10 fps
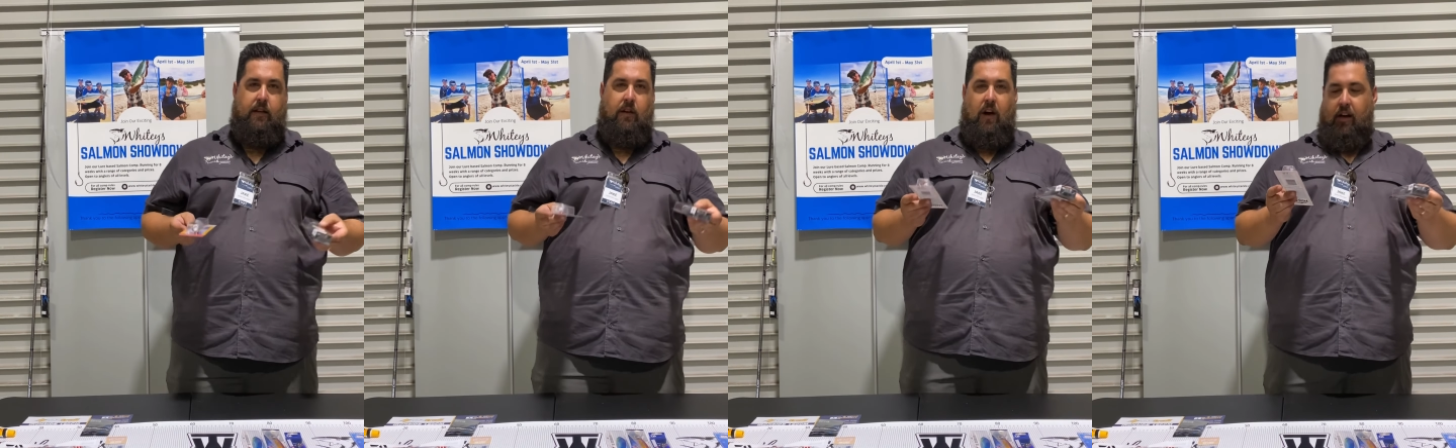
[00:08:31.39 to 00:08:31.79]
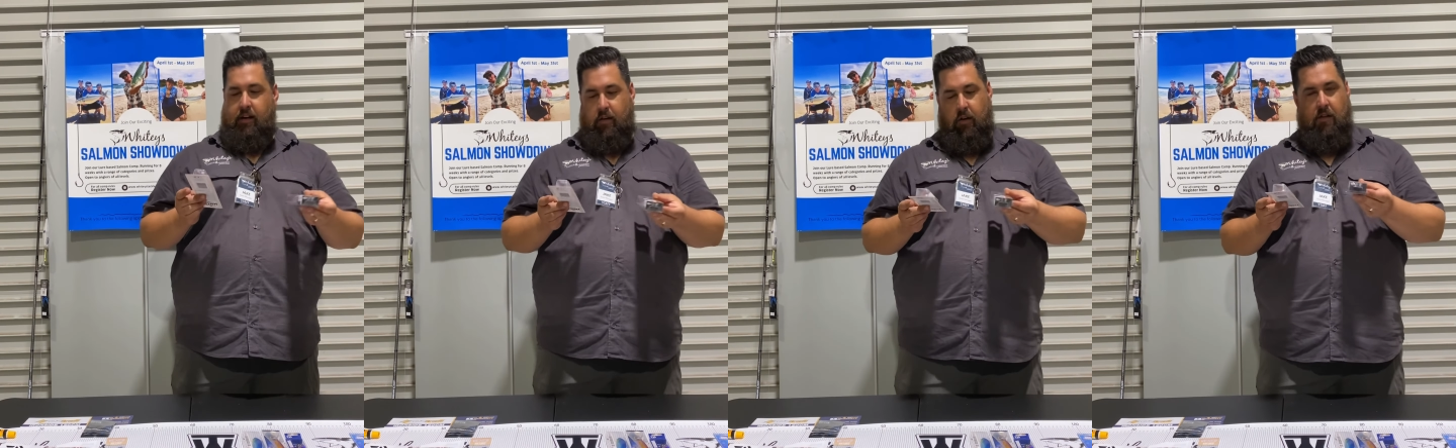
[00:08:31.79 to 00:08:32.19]
Like,
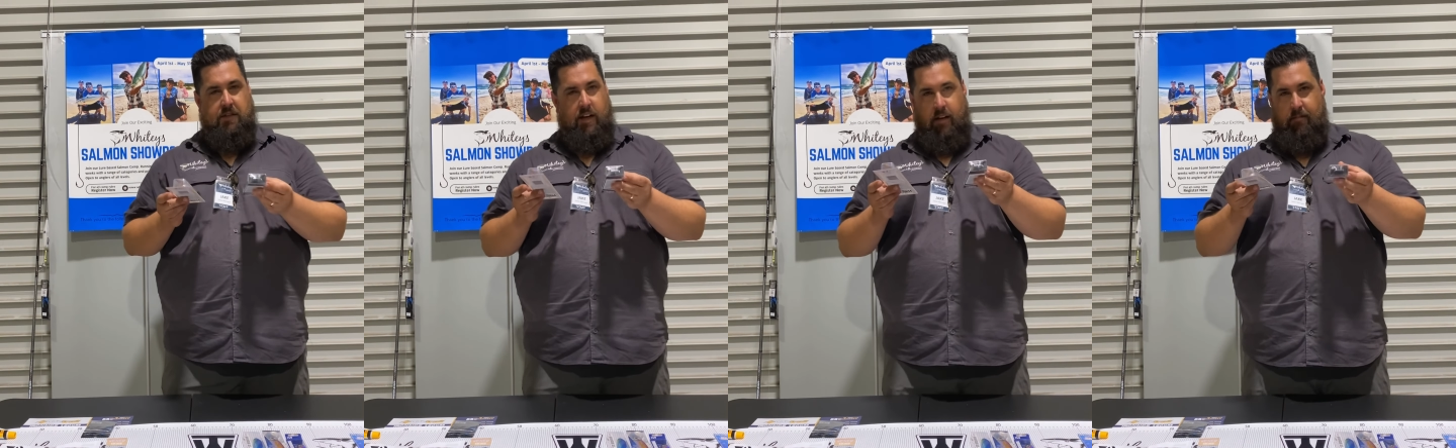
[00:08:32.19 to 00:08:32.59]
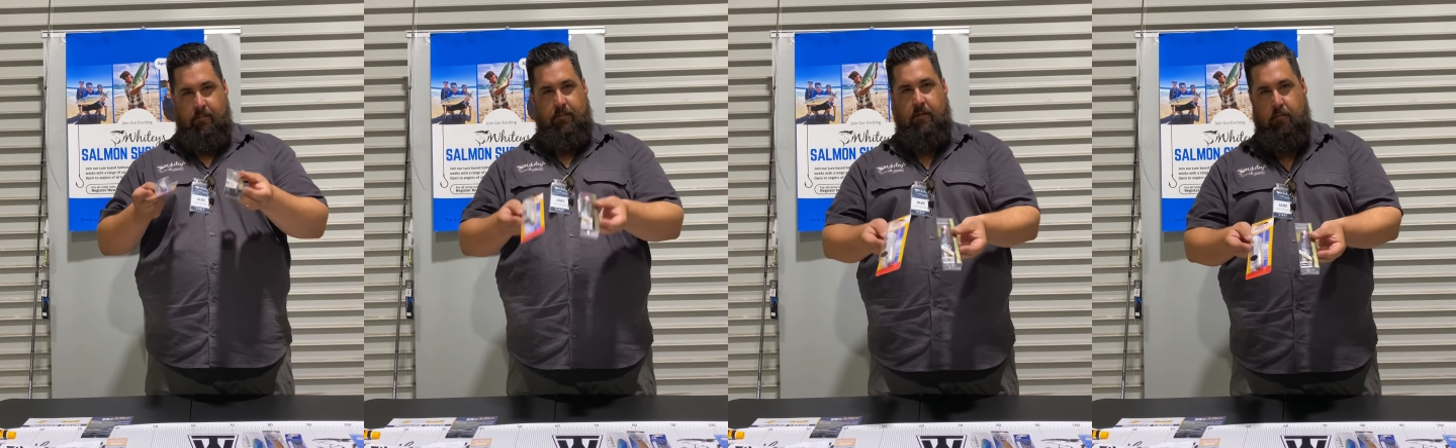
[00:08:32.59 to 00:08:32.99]
I've seen
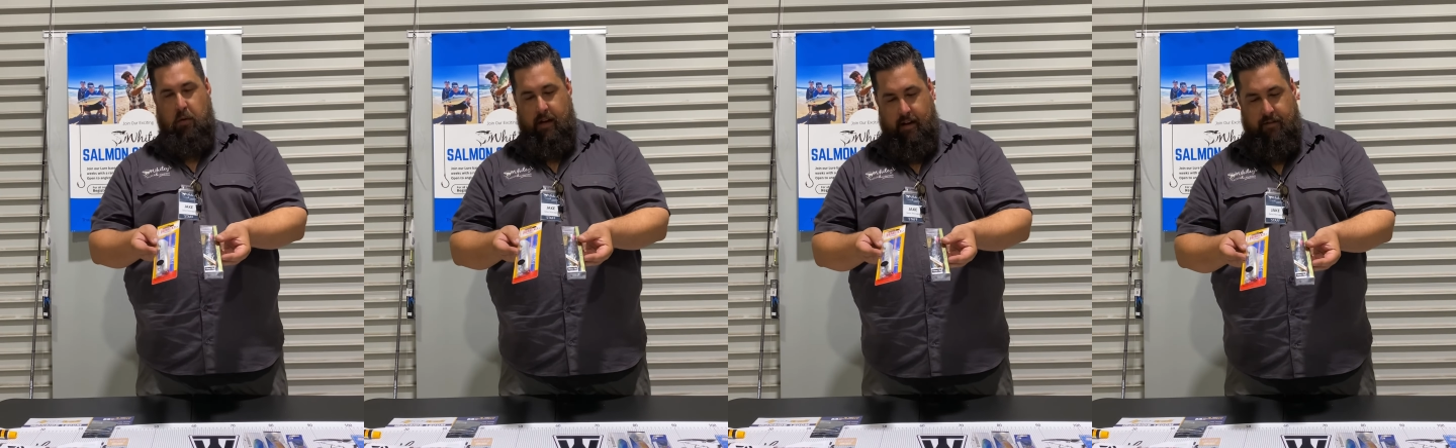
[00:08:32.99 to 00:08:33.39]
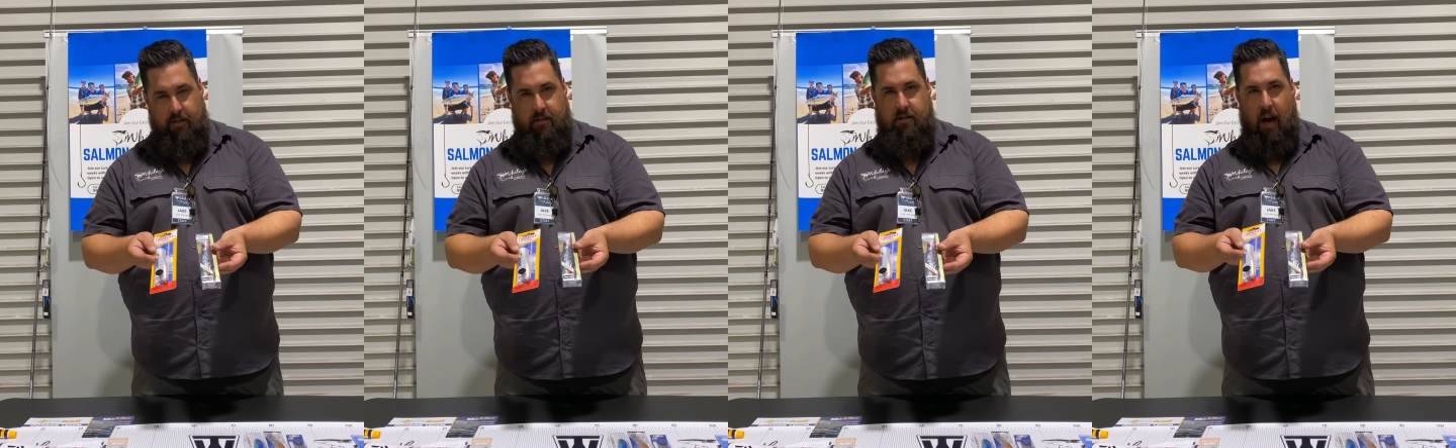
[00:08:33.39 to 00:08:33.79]
plenty of
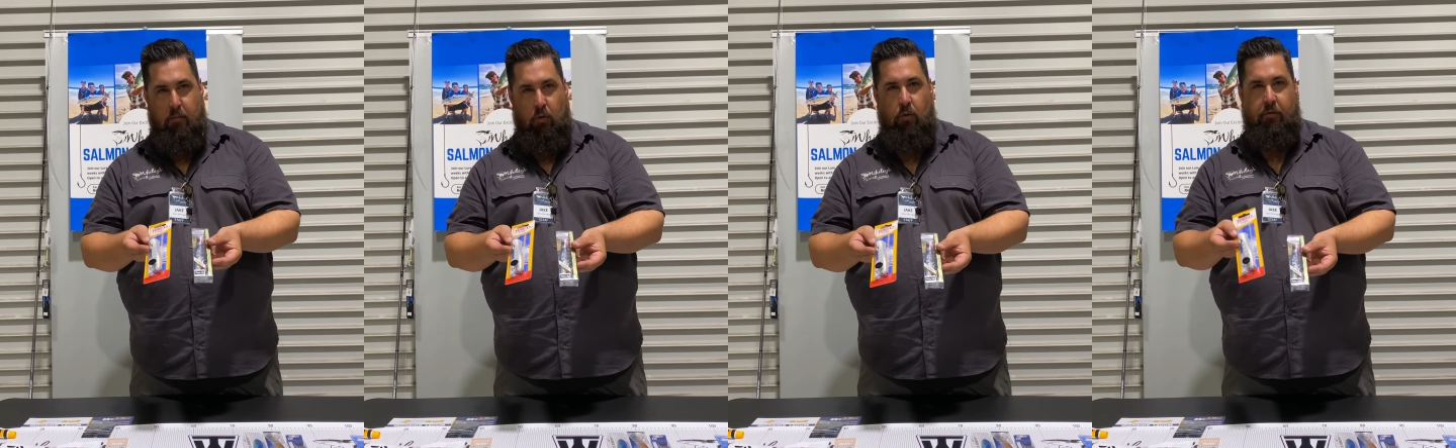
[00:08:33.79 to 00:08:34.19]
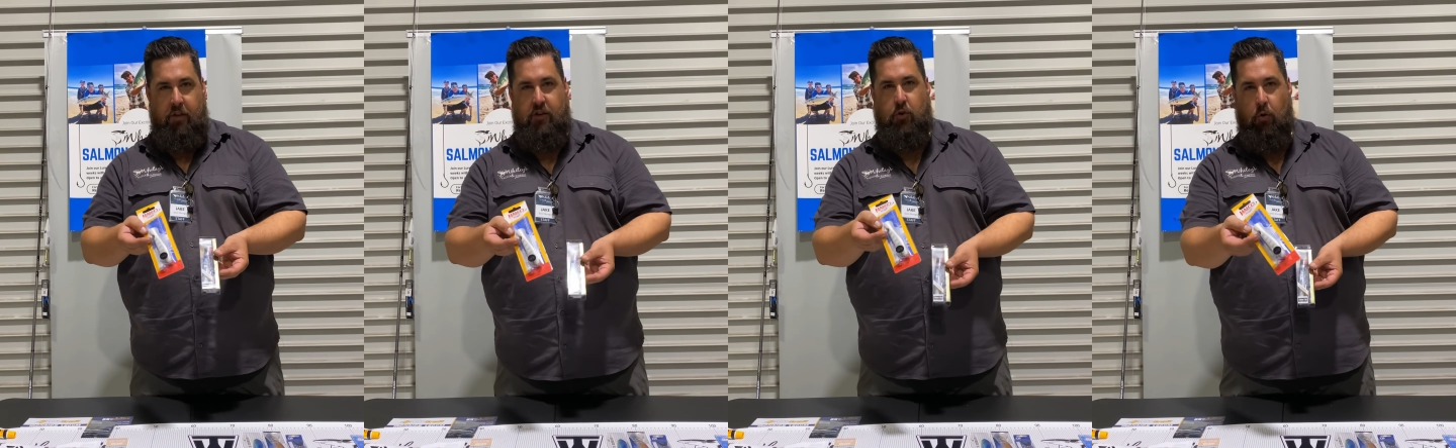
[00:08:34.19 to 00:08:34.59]
double
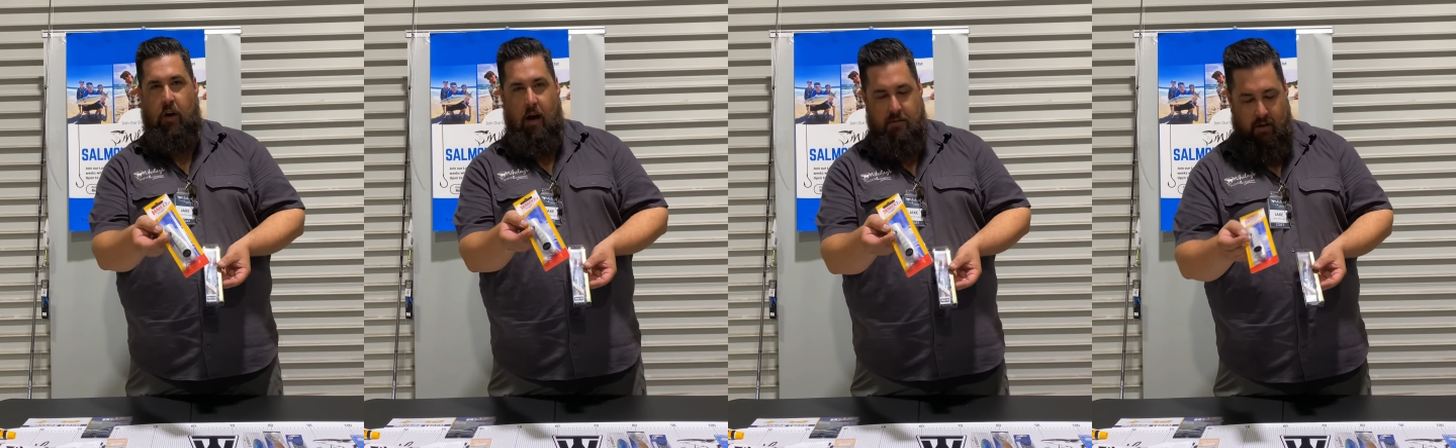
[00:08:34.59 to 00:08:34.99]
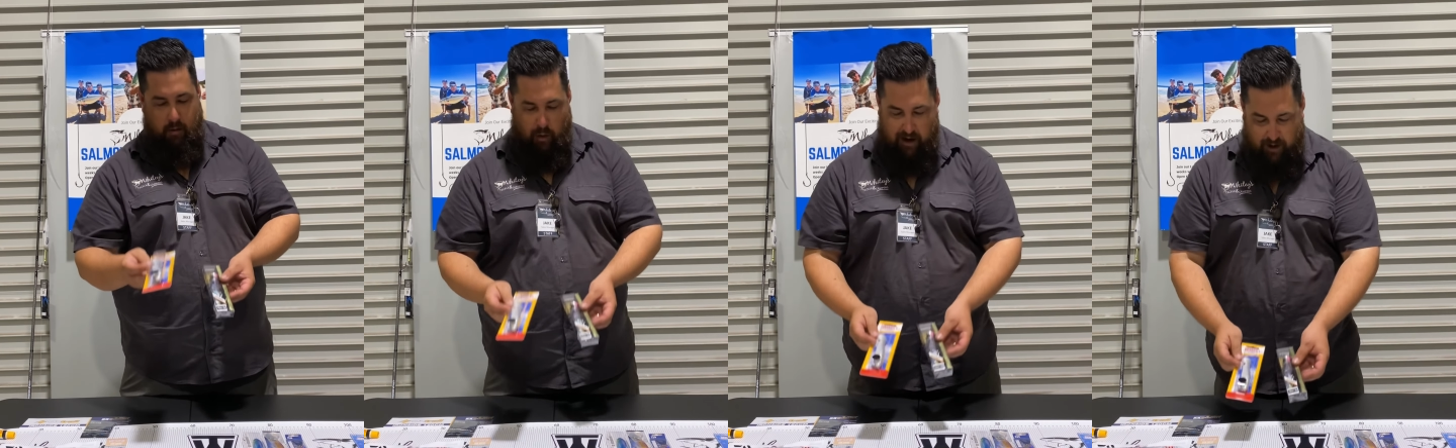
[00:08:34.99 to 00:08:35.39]
fish hookups on the
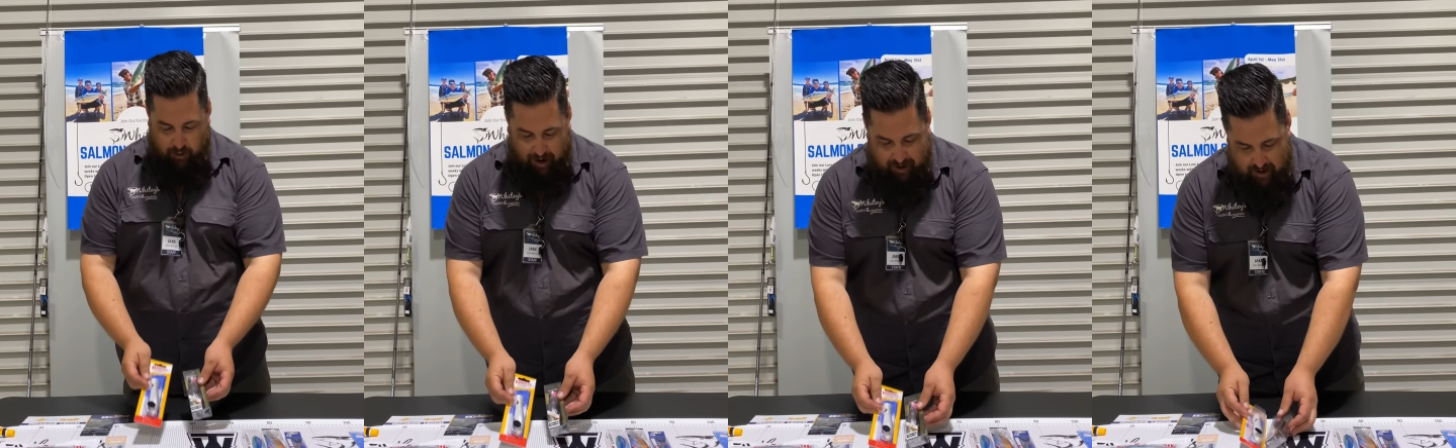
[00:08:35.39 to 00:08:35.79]
one lure